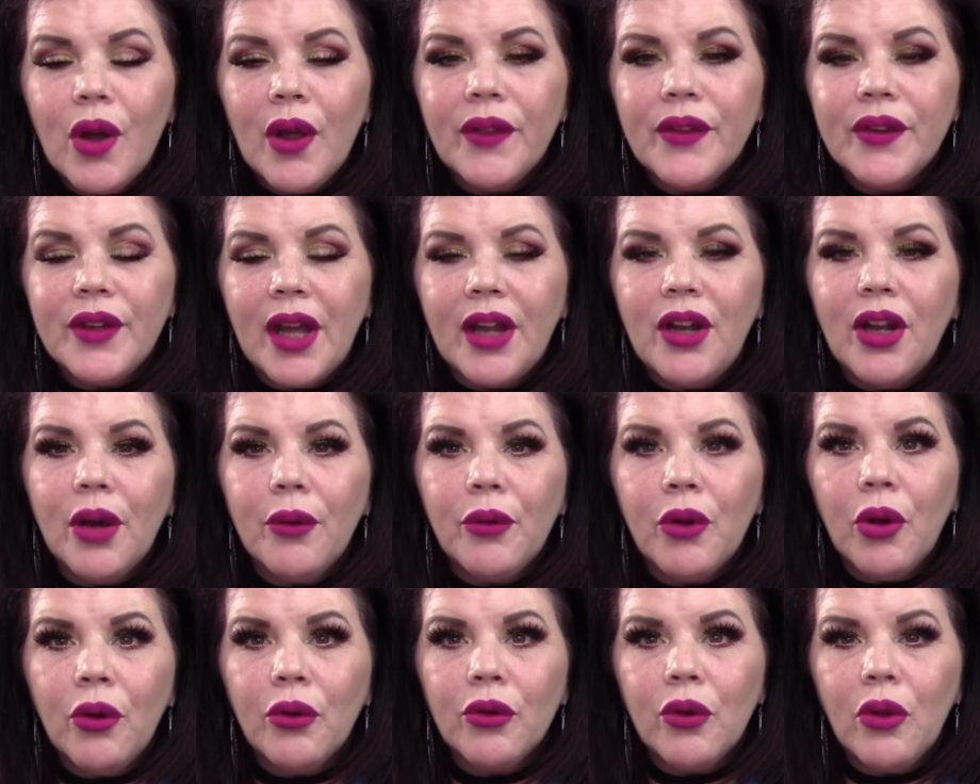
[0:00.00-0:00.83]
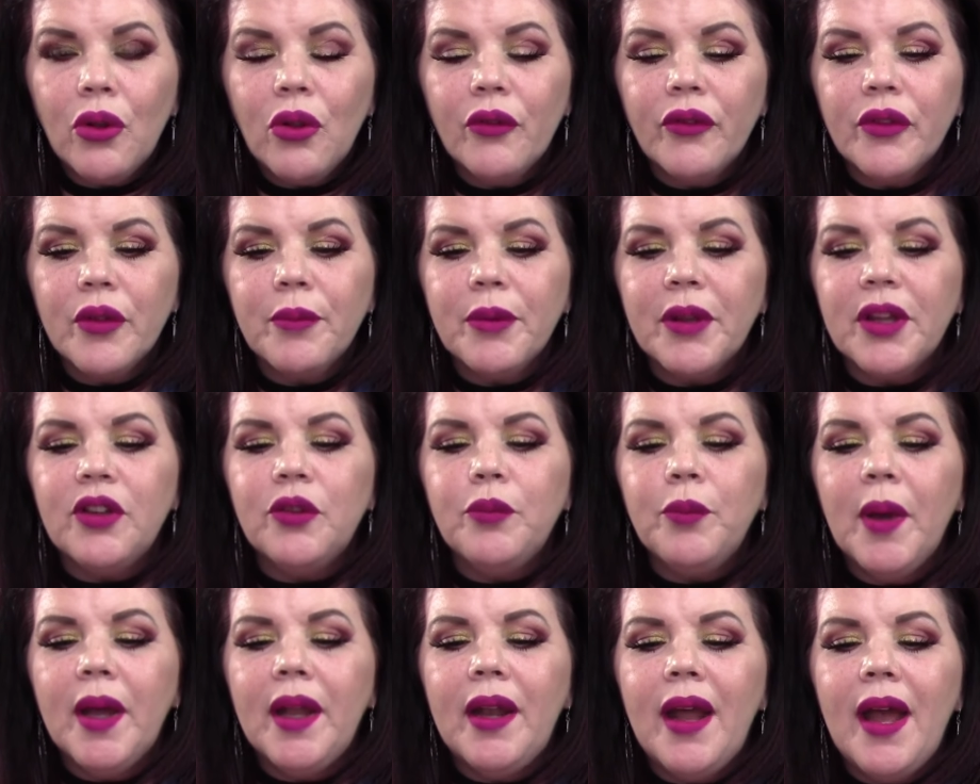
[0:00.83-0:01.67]
all this, I know I'm going all over the place,
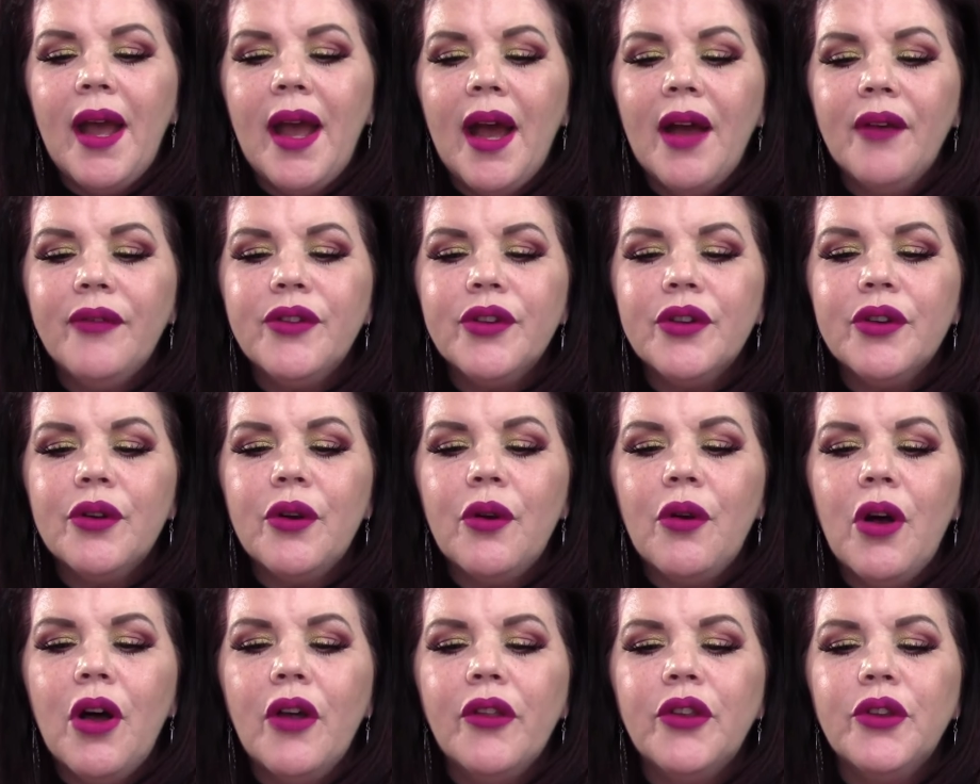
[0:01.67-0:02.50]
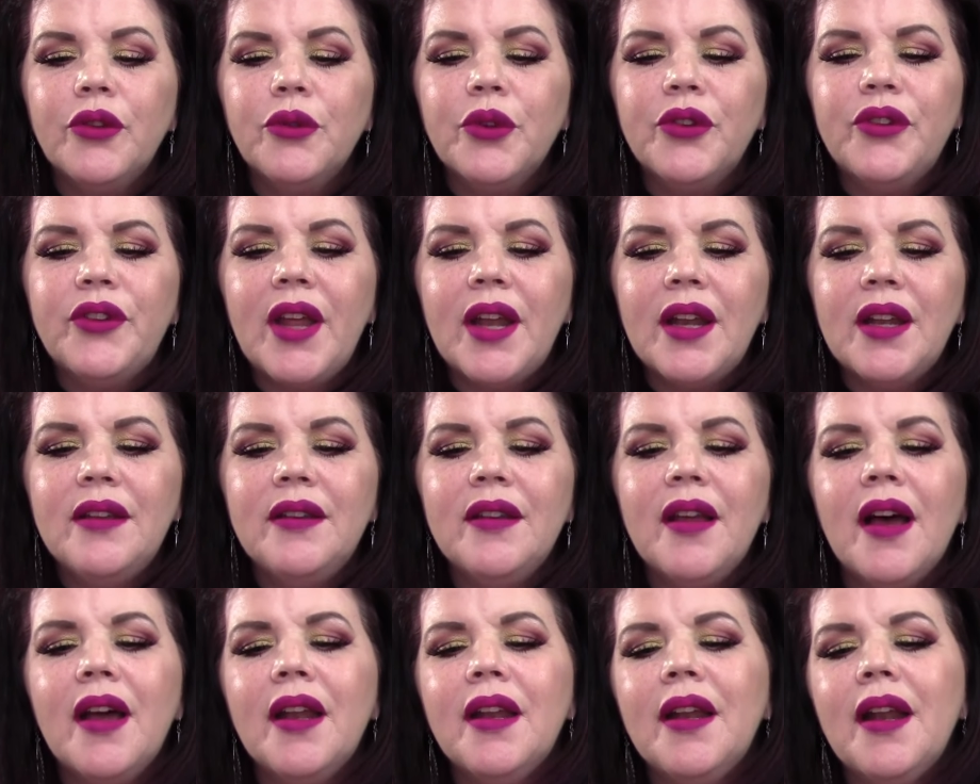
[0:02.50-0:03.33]
but after all this was said and
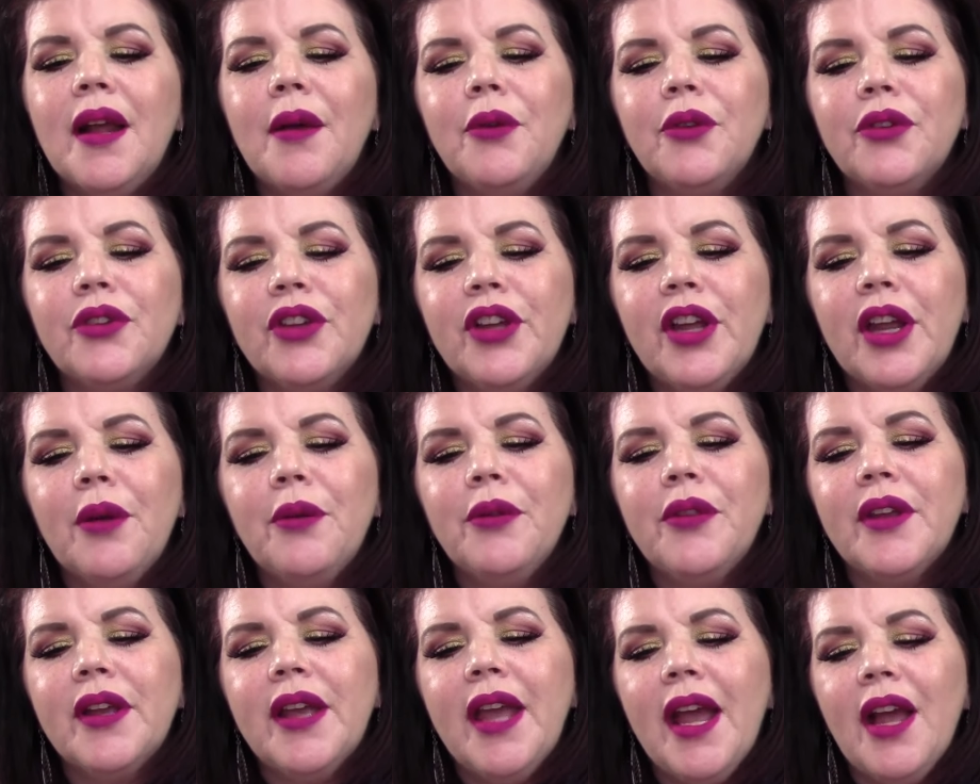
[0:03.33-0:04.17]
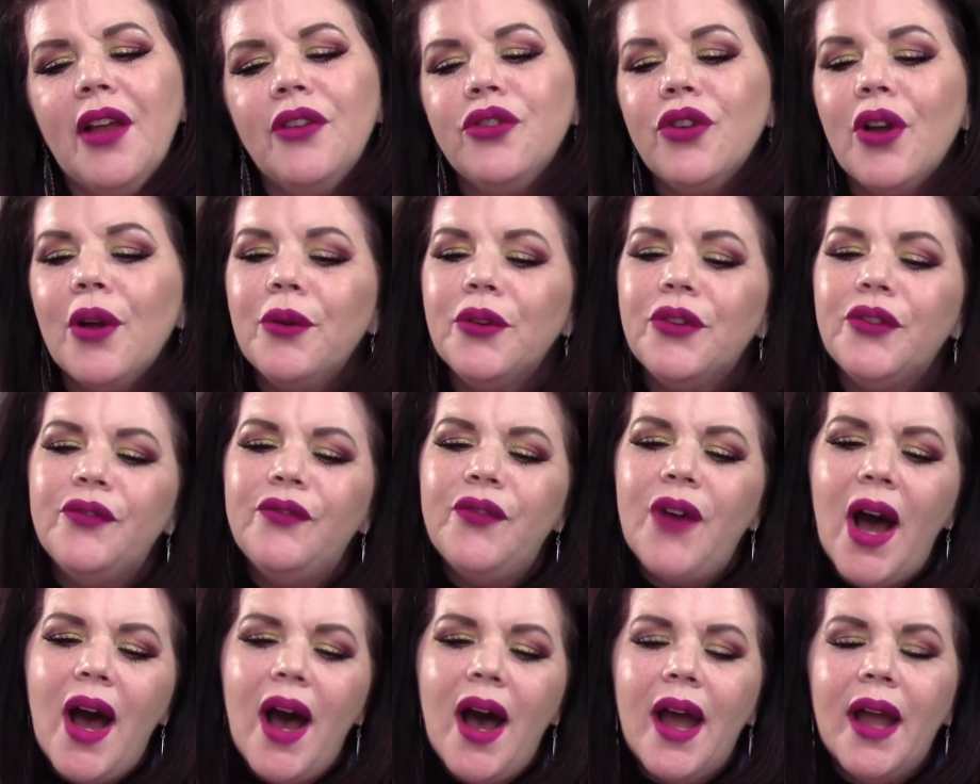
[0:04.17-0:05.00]
done and I was clear with the cancer, I was
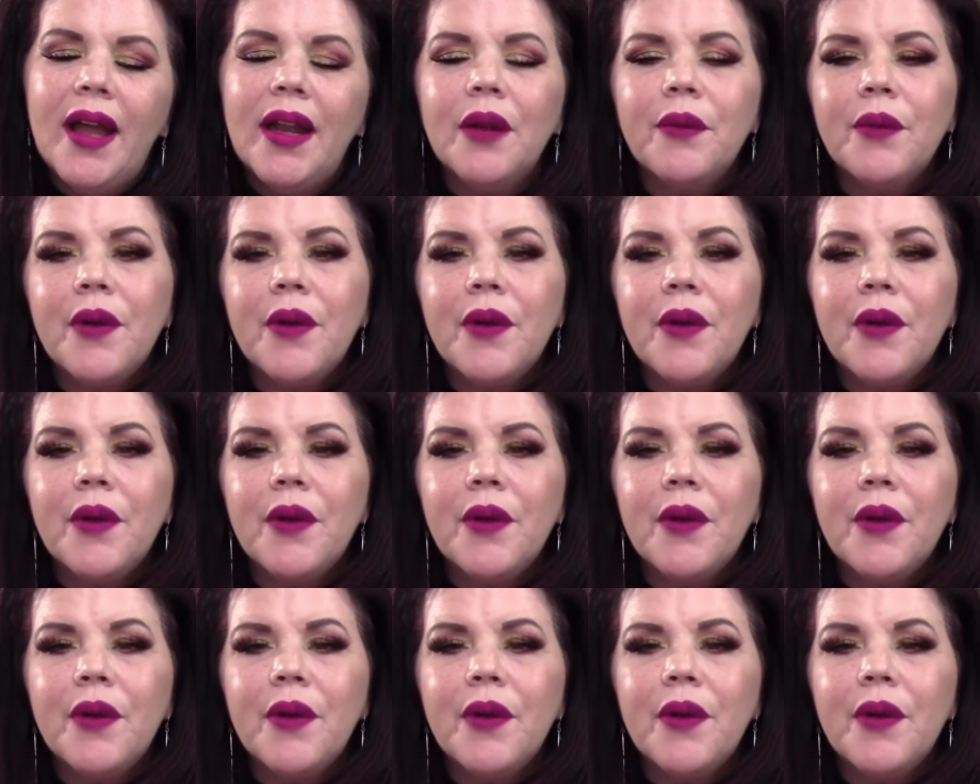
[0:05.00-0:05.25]
fine.